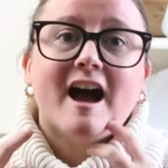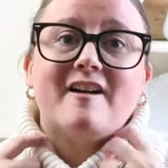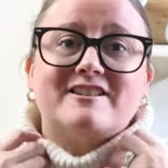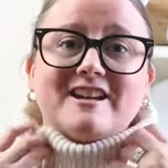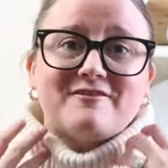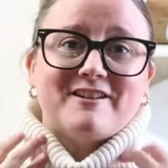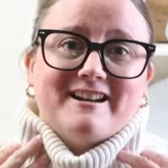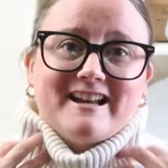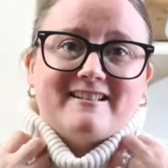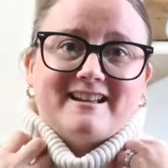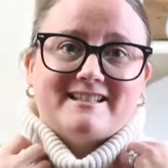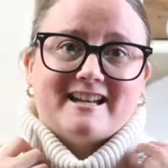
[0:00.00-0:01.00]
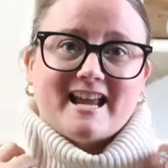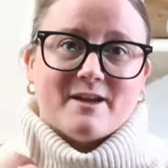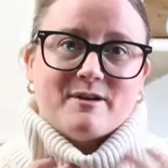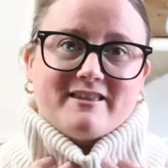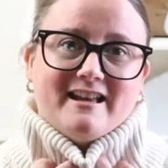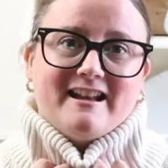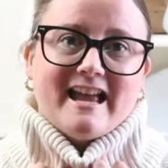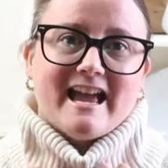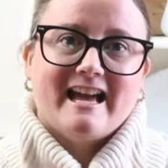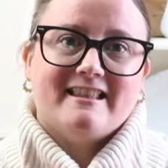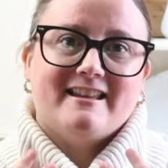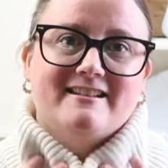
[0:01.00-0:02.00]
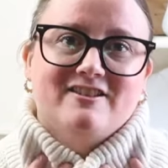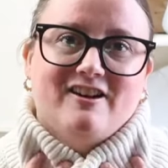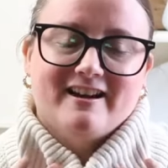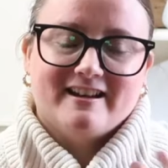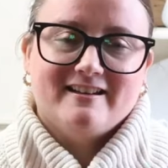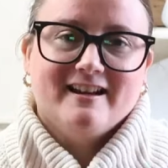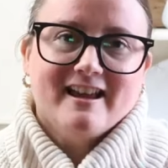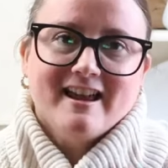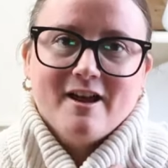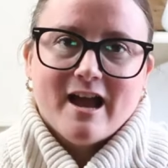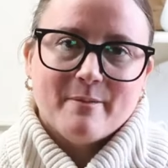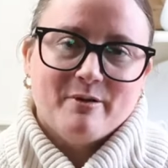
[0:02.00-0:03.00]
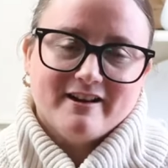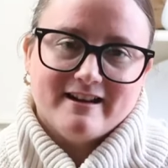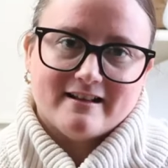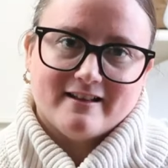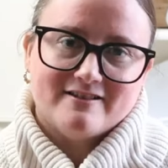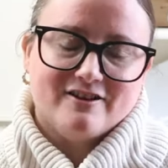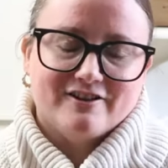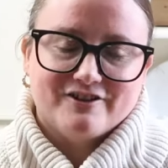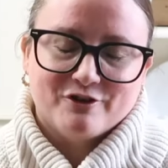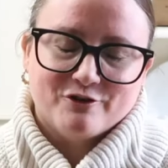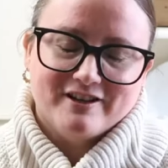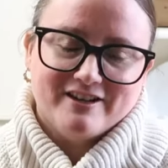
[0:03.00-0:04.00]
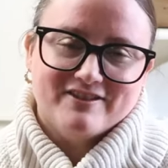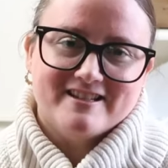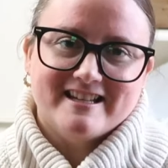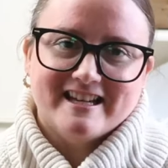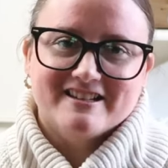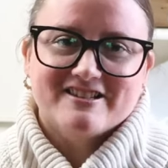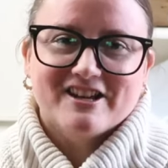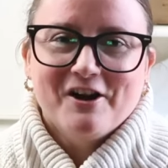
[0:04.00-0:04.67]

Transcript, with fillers: I was gonna wear a necklace today, but then I had this on and I put a necklace on and you couldn't even see it.